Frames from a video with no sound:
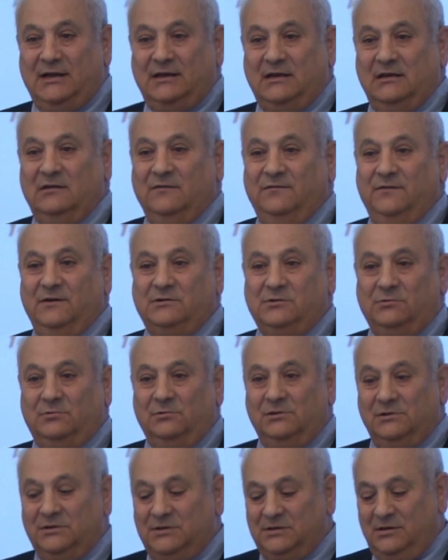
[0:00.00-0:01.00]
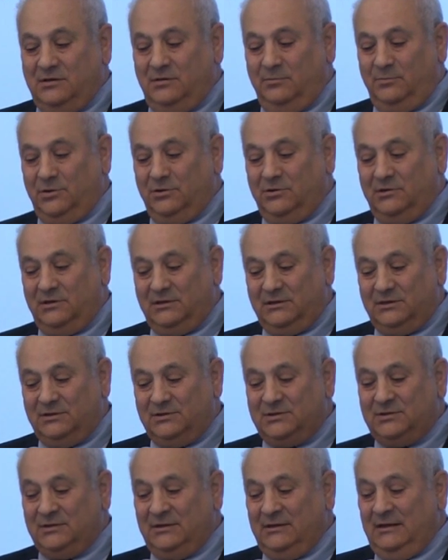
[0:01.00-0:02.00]
like individuals,
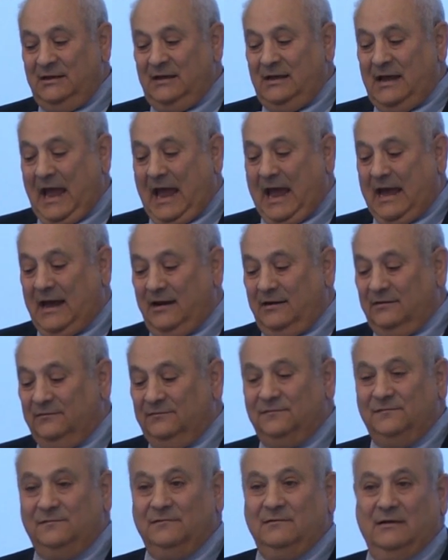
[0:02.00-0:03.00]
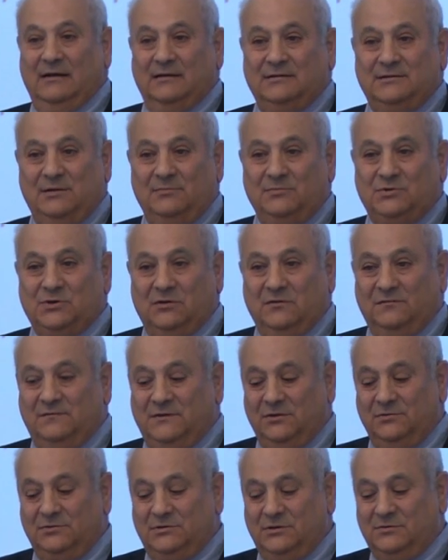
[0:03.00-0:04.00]
communities have some sort of
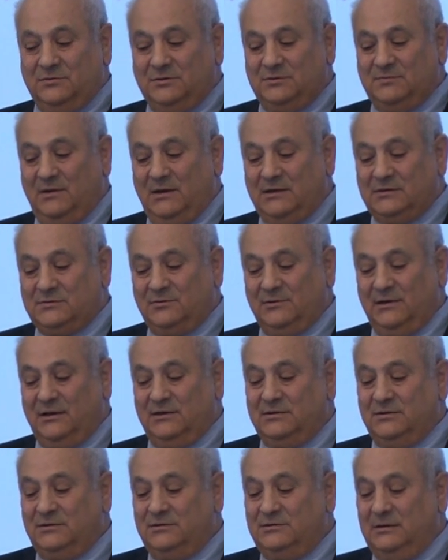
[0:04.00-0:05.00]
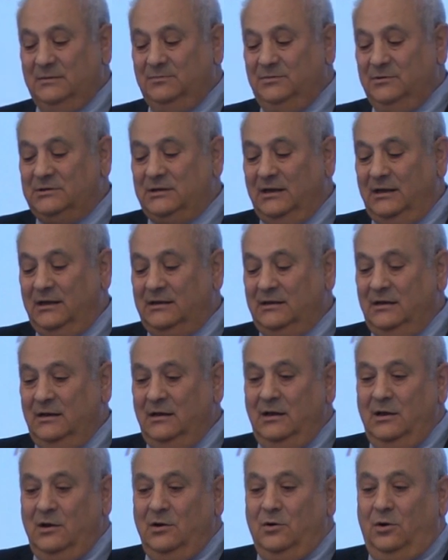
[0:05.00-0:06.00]
dosage response relationship. You take
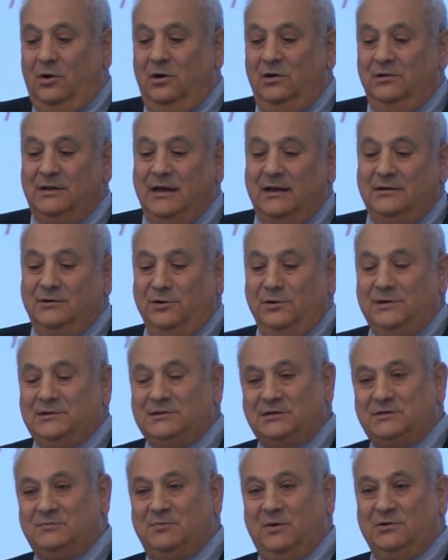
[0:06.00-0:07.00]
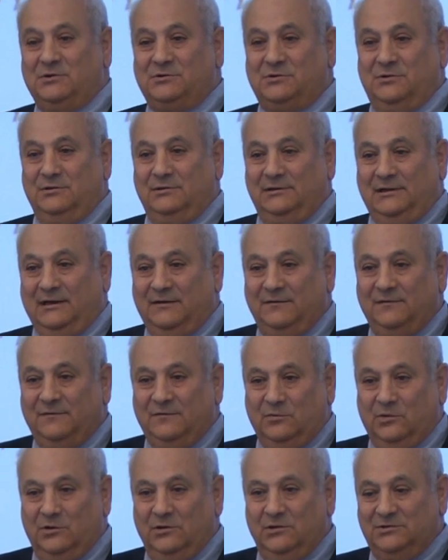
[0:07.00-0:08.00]
all that noise exposure on the left
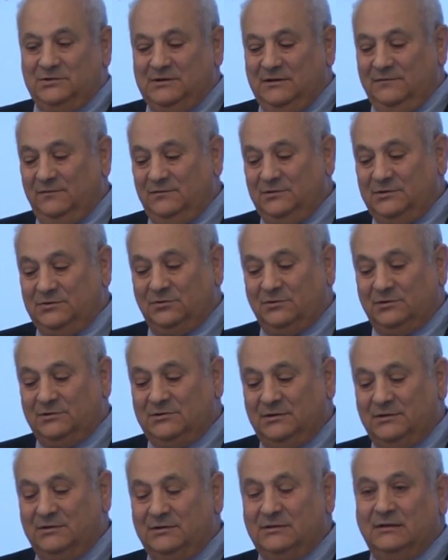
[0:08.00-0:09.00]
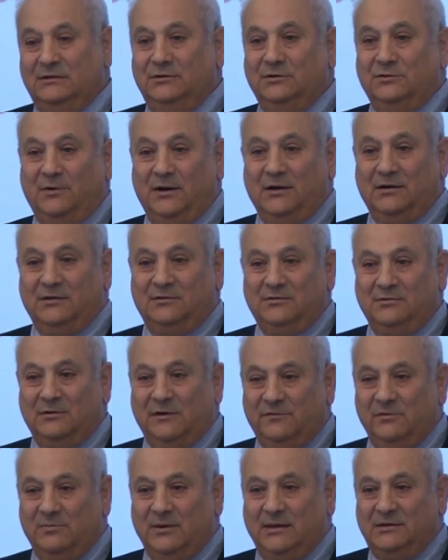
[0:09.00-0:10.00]
from all those different sources and you run it through
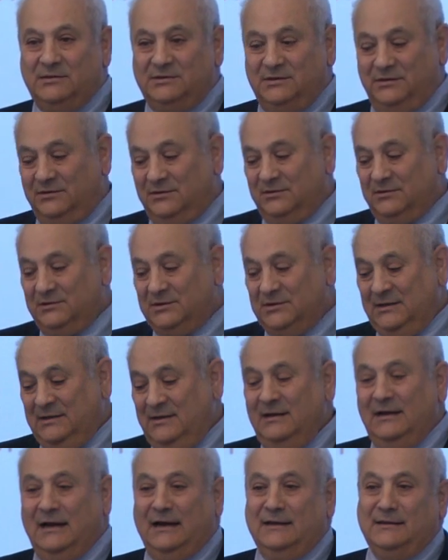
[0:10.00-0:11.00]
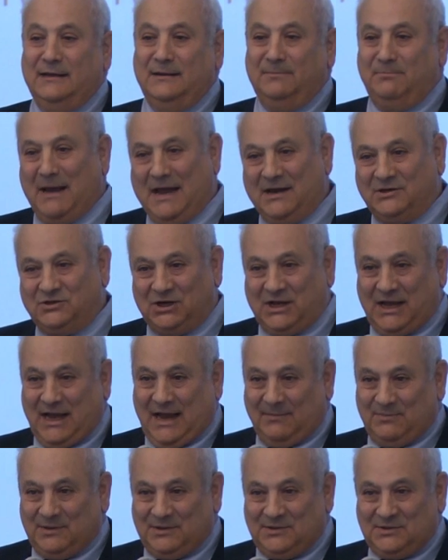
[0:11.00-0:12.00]
everybody's ears, and then magic
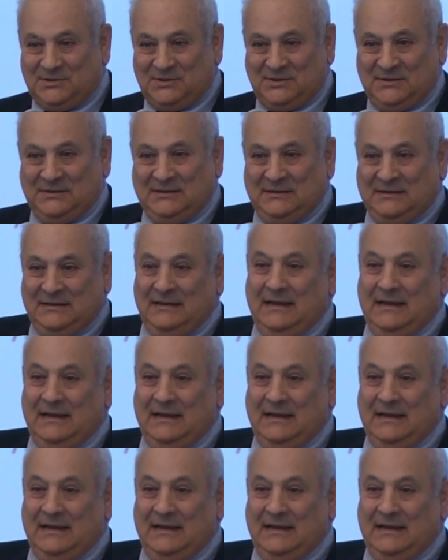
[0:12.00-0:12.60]
happens.